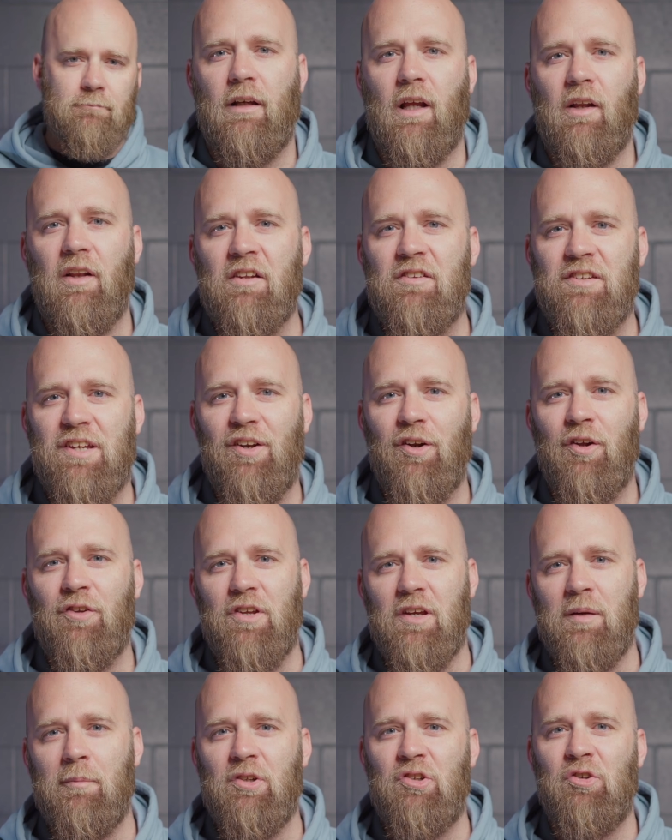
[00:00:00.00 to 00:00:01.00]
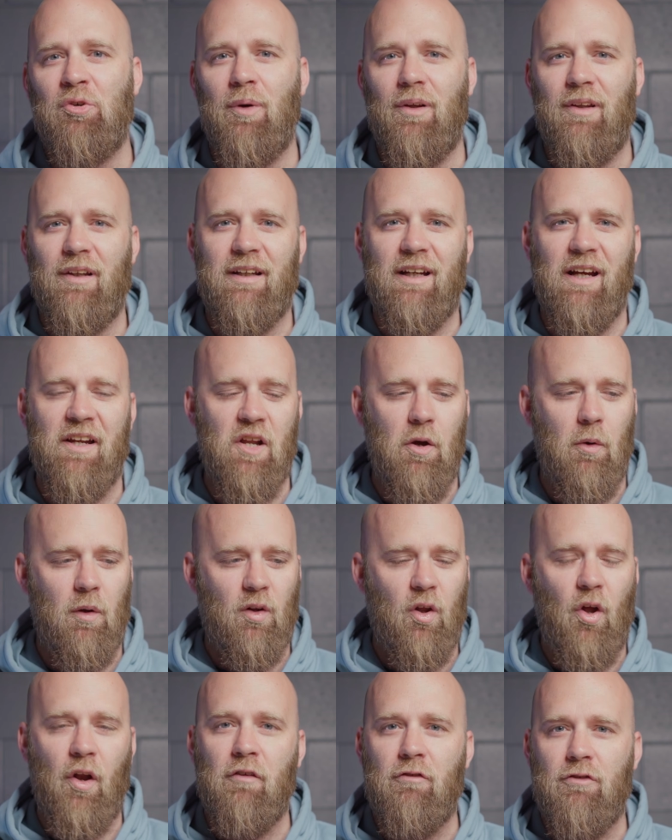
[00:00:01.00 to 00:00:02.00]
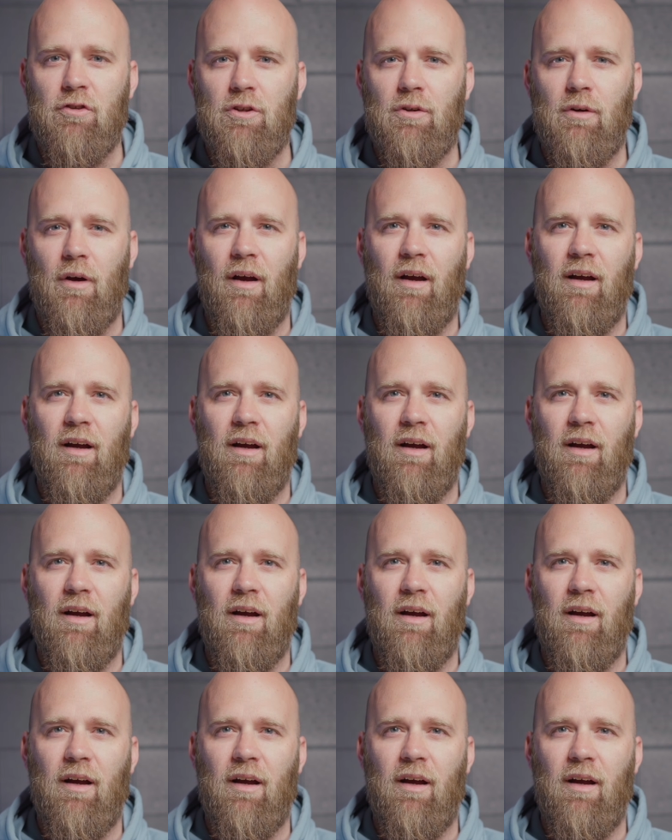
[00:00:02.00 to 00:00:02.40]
Now let's get on to image quality. I know a lot of you